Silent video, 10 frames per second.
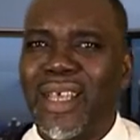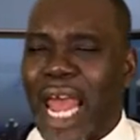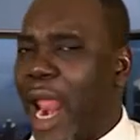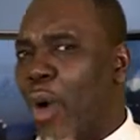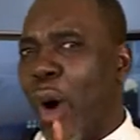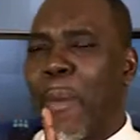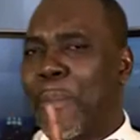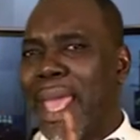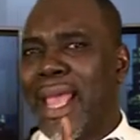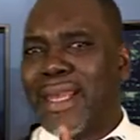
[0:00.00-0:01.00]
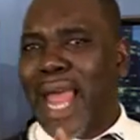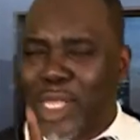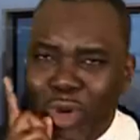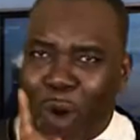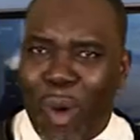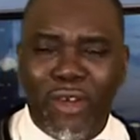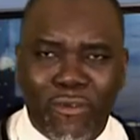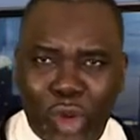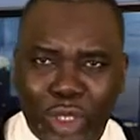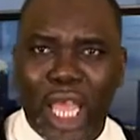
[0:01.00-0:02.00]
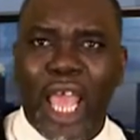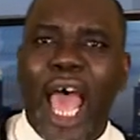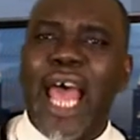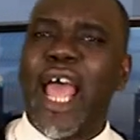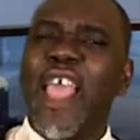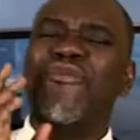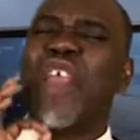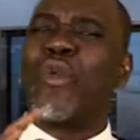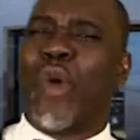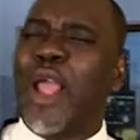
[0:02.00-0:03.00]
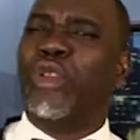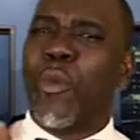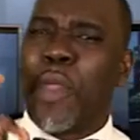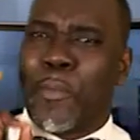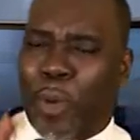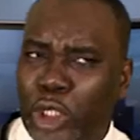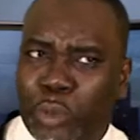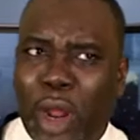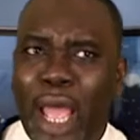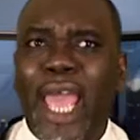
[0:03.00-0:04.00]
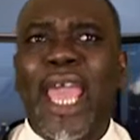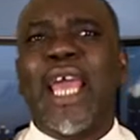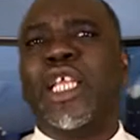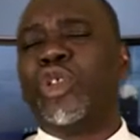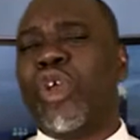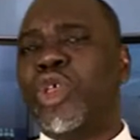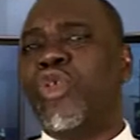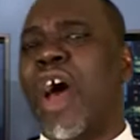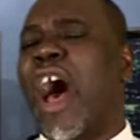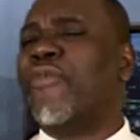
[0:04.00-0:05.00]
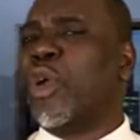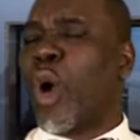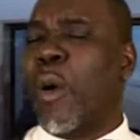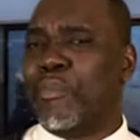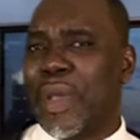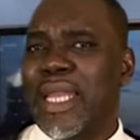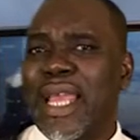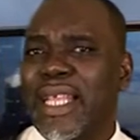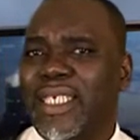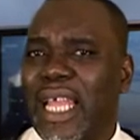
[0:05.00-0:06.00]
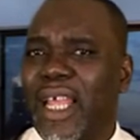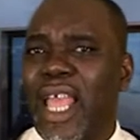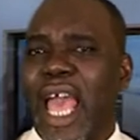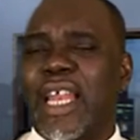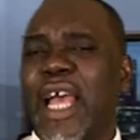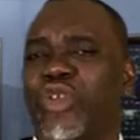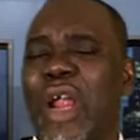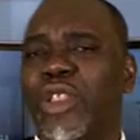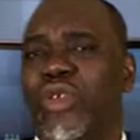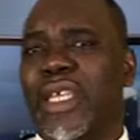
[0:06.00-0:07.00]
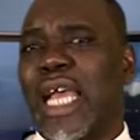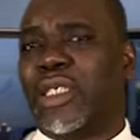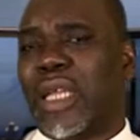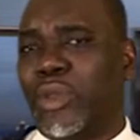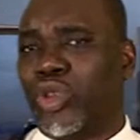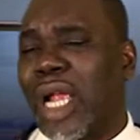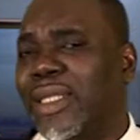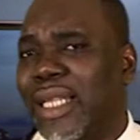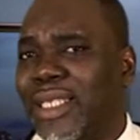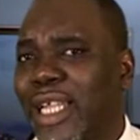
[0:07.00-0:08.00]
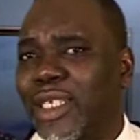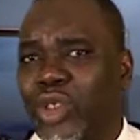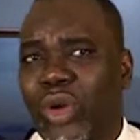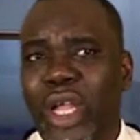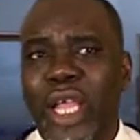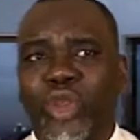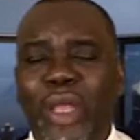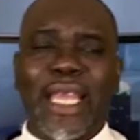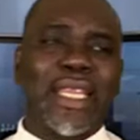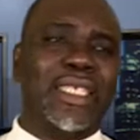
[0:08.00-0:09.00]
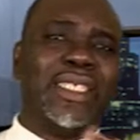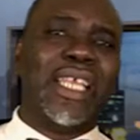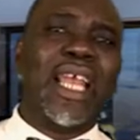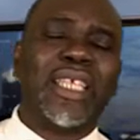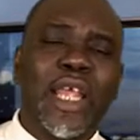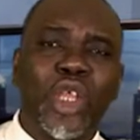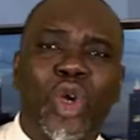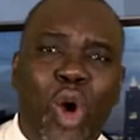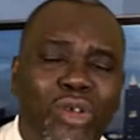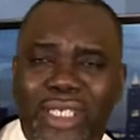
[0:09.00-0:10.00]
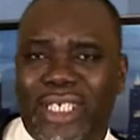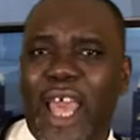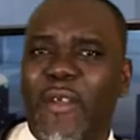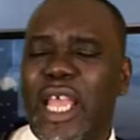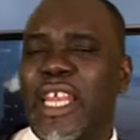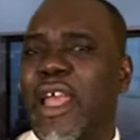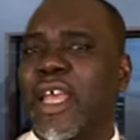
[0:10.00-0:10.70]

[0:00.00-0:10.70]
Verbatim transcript: And I'm hoping that you are one of those. And if you are going to be prosperous, it is not you having companies and, and uh, trying to get some strategies to, to initiate a new concept and uh,